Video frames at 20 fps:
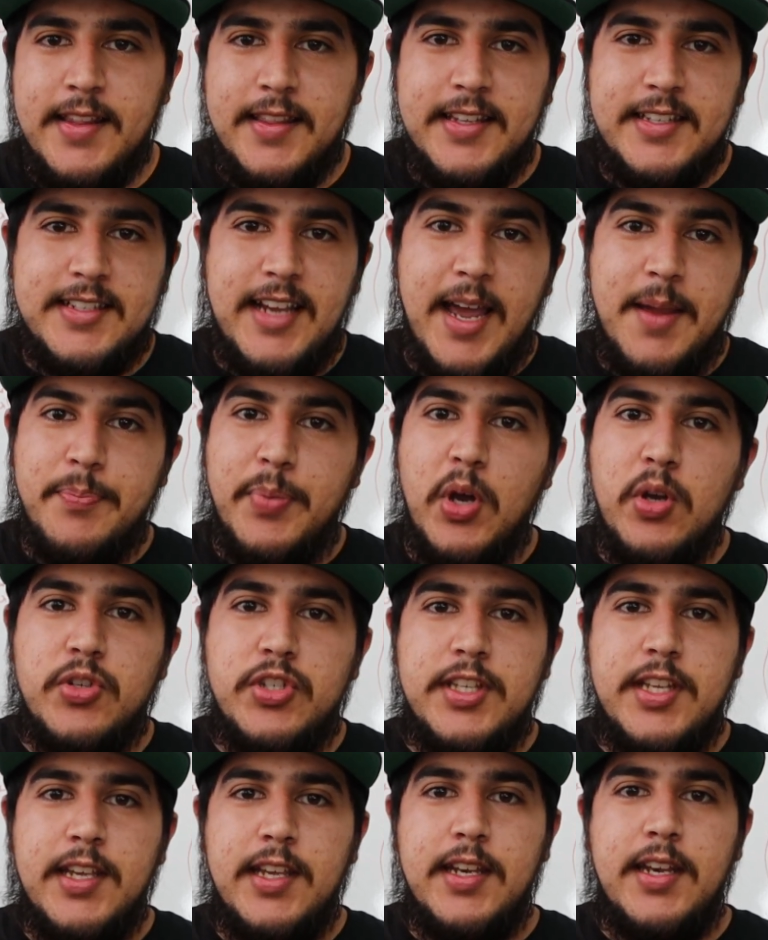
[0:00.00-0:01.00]
this guy
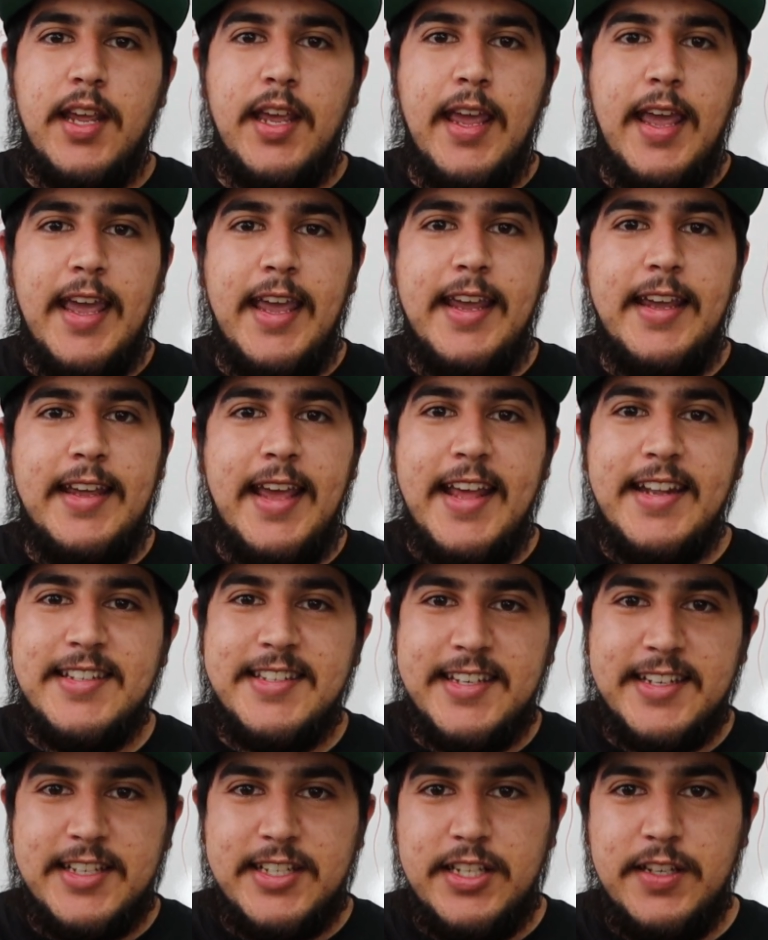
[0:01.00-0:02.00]
posted a
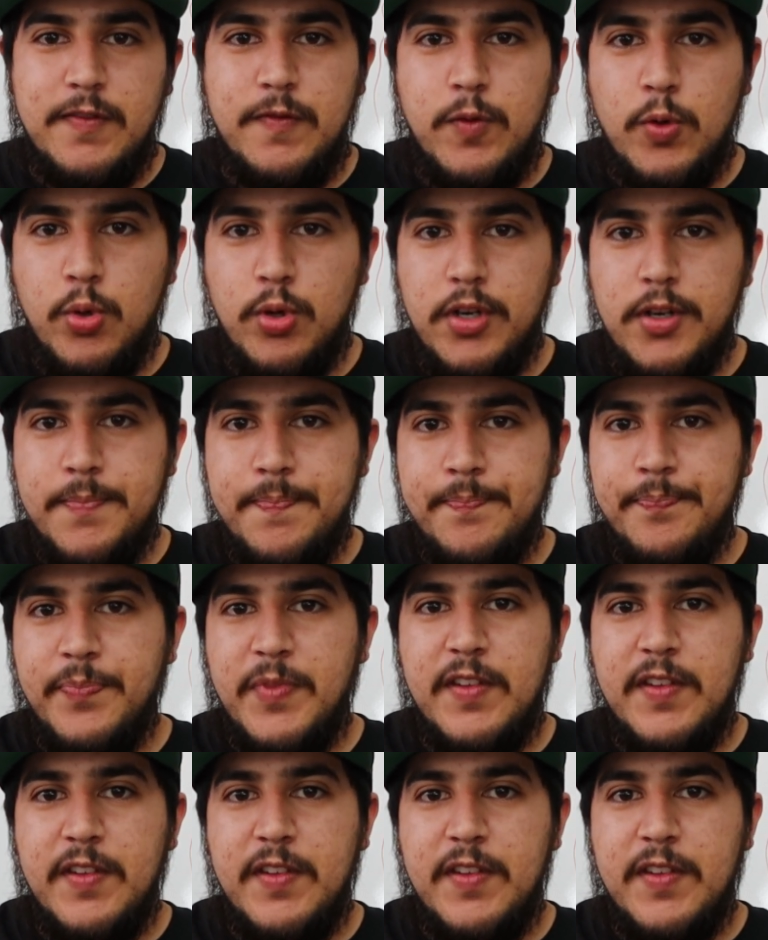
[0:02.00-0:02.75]
N64